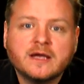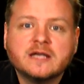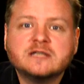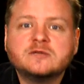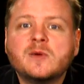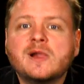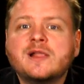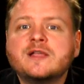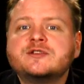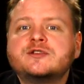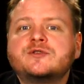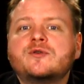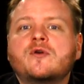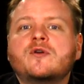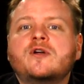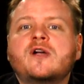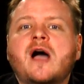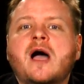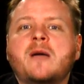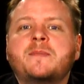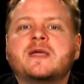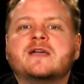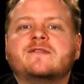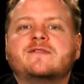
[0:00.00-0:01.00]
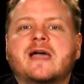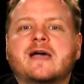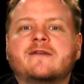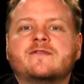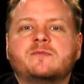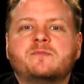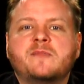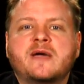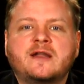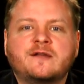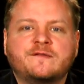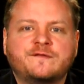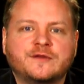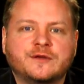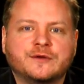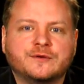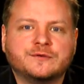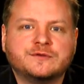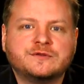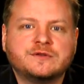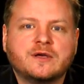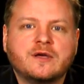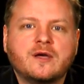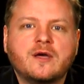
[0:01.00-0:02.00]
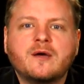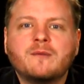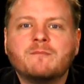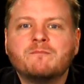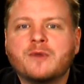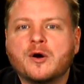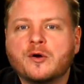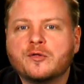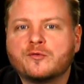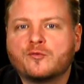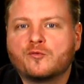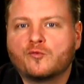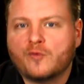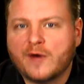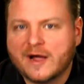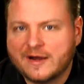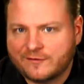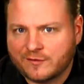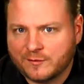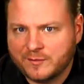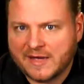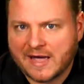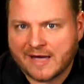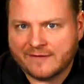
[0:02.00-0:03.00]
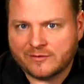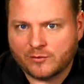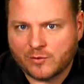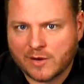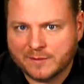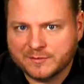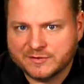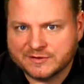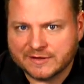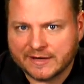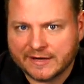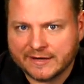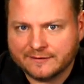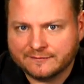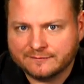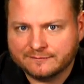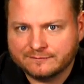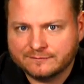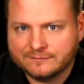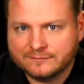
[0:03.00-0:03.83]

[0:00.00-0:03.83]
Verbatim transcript: as well as your own copy of Avid MetaFuze, both right from the Avid website.